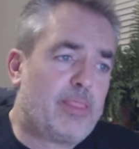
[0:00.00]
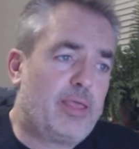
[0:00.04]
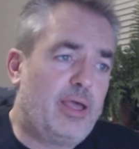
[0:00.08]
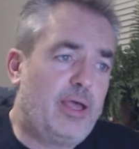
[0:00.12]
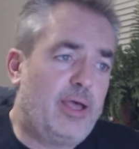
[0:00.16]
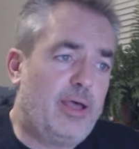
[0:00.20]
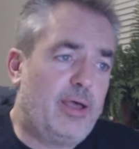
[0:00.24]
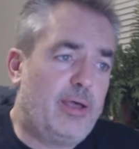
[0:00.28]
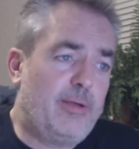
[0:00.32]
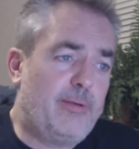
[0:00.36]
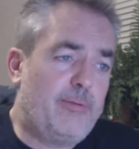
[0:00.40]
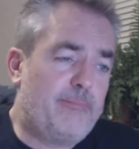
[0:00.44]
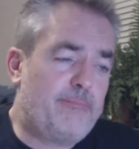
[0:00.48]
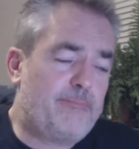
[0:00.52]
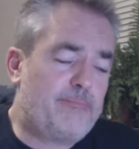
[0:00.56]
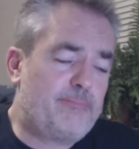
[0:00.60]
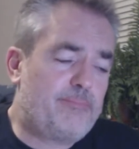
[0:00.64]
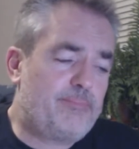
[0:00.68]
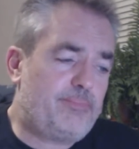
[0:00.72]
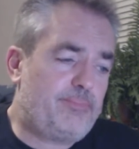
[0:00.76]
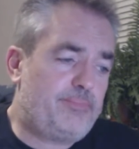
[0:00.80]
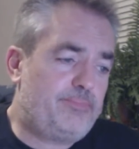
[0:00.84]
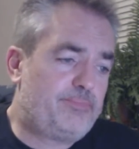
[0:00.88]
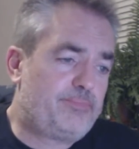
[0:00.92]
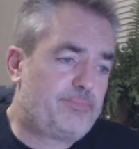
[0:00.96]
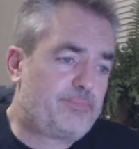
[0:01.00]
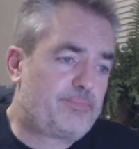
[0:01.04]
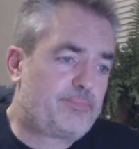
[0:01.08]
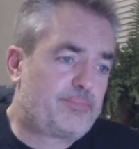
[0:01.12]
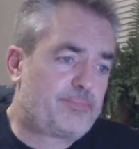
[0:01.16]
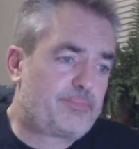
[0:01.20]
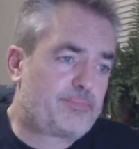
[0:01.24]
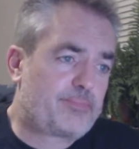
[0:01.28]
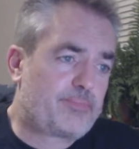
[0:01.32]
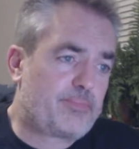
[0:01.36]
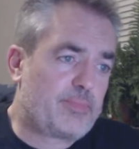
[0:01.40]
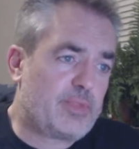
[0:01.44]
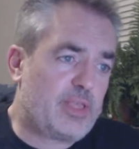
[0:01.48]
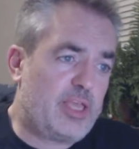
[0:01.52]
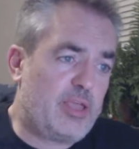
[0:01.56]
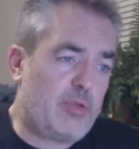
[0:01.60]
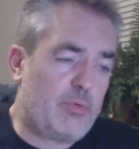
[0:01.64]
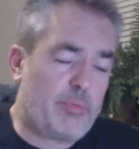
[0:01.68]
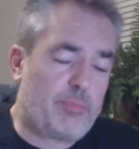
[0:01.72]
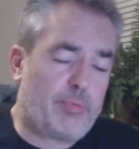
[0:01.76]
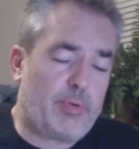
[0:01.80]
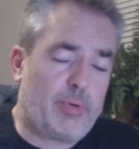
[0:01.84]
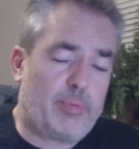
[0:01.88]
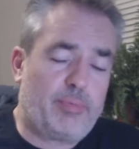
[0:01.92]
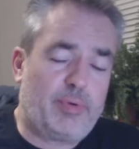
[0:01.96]
He
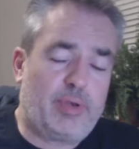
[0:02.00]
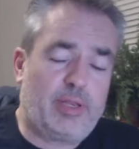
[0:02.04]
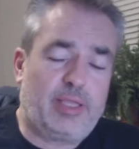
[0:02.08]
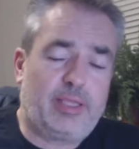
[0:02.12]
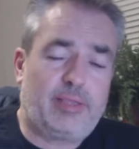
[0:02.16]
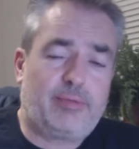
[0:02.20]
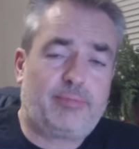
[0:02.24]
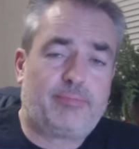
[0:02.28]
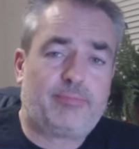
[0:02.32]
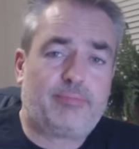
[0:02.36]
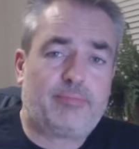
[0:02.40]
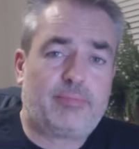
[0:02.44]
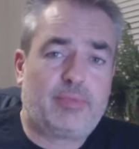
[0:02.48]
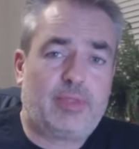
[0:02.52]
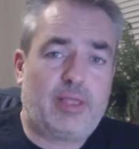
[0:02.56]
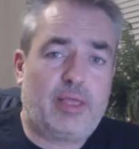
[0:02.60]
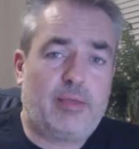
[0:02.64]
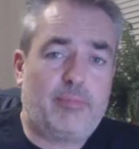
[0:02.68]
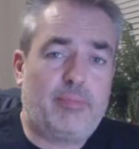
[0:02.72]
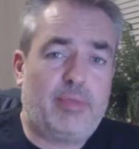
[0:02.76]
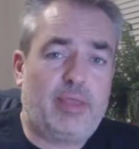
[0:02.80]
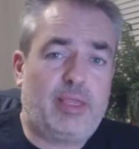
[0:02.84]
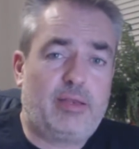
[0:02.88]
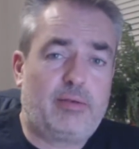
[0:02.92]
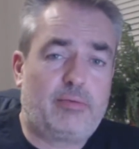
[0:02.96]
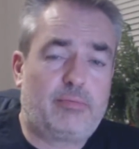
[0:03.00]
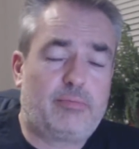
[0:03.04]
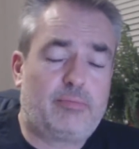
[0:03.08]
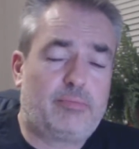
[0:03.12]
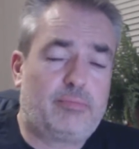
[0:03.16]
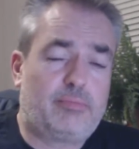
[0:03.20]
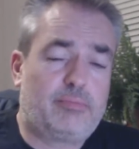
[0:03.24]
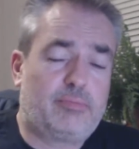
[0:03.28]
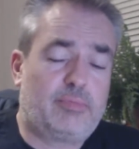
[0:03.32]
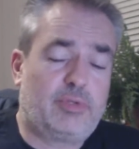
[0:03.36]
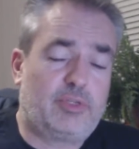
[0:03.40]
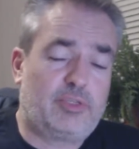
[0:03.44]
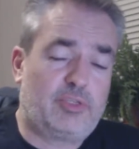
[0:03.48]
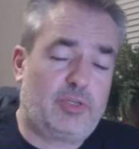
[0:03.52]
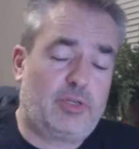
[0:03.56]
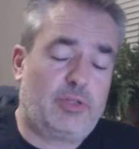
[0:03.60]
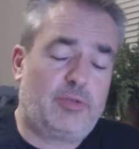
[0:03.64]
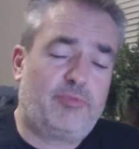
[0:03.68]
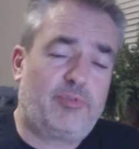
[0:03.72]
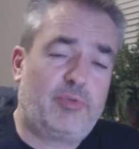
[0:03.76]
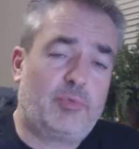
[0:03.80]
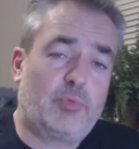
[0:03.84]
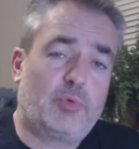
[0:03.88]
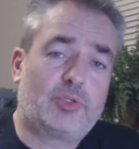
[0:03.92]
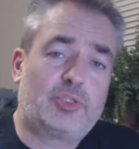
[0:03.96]
would probably admit, I don't know
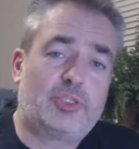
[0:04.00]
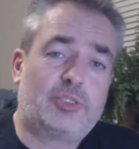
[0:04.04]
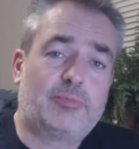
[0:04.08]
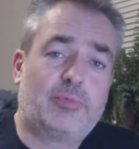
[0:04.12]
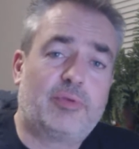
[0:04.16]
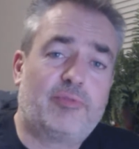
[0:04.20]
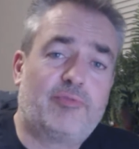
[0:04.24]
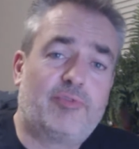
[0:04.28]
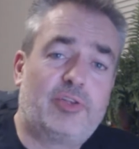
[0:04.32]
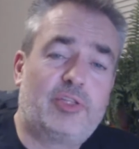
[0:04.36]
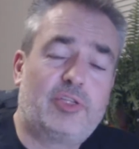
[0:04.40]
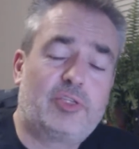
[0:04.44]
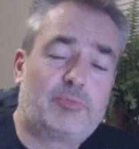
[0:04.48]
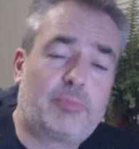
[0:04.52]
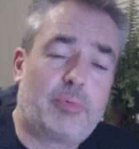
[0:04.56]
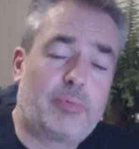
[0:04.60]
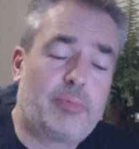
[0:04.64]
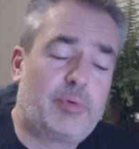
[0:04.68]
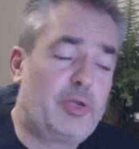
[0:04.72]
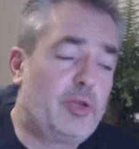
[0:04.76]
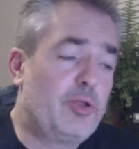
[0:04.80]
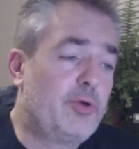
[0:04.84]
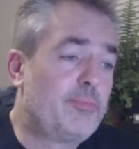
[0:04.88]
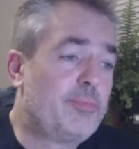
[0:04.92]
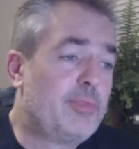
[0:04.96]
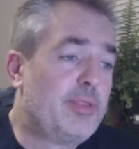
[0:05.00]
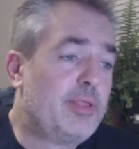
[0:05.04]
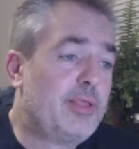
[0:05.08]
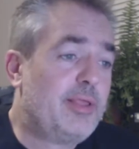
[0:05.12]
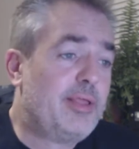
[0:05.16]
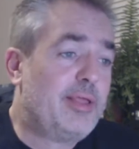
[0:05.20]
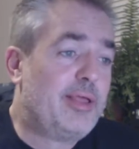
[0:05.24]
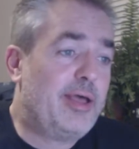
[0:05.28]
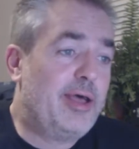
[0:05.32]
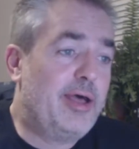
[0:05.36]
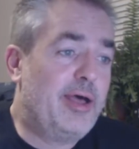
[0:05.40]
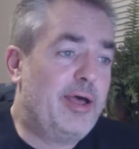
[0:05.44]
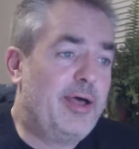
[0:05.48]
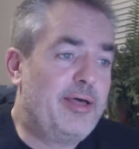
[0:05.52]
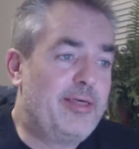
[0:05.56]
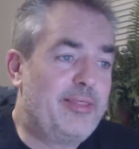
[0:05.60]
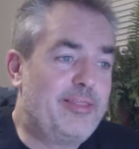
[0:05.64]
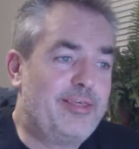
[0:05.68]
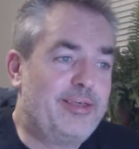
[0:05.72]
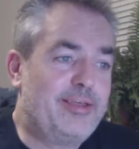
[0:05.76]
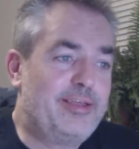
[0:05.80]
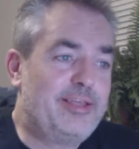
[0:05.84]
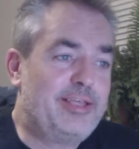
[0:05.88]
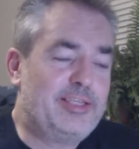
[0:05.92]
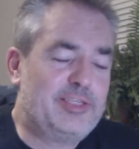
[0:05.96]
if he watches my videos, probably not,
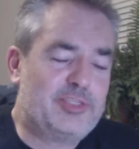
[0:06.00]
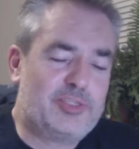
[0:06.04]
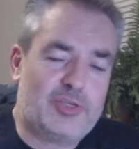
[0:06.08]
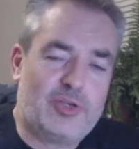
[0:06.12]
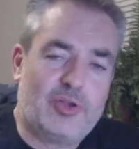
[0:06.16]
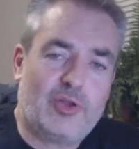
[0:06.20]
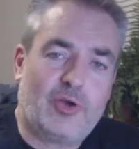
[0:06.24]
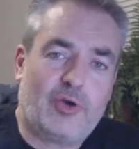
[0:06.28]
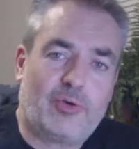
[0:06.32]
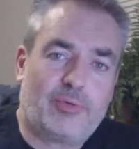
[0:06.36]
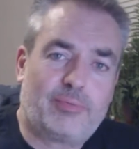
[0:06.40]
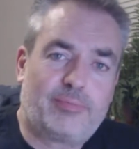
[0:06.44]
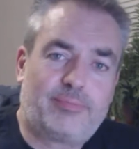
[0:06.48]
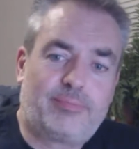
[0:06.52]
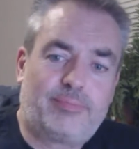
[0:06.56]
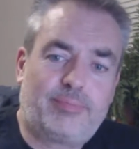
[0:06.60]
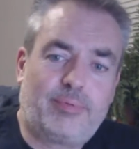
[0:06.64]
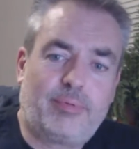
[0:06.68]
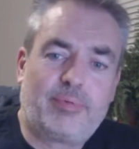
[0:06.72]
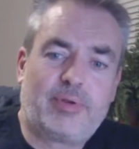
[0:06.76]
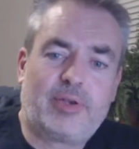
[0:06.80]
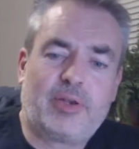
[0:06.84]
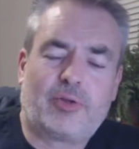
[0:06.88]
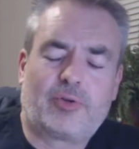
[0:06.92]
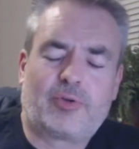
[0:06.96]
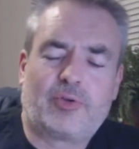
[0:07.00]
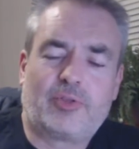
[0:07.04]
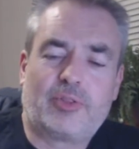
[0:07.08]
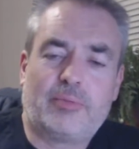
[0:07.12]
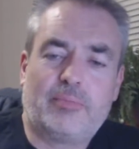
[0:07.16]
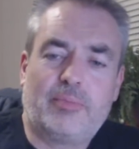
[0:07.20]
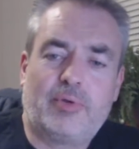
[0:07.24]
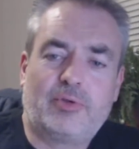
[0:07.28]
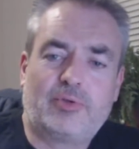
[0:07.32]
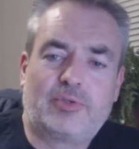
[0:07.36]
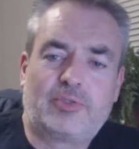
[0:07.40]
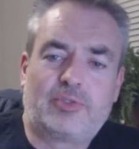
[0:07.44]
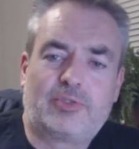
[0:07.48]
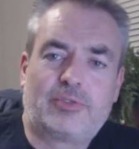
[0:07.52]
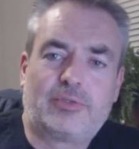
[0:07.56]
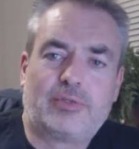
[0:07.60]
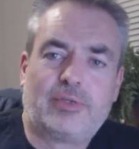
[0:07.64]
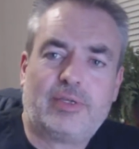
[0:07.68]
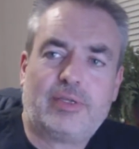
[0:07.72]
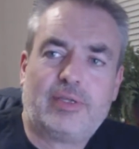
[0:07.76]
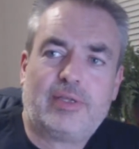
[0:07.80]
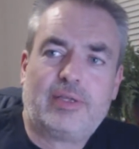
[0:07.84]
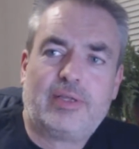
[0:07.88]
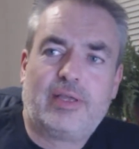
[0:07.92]
that he's probably not got the most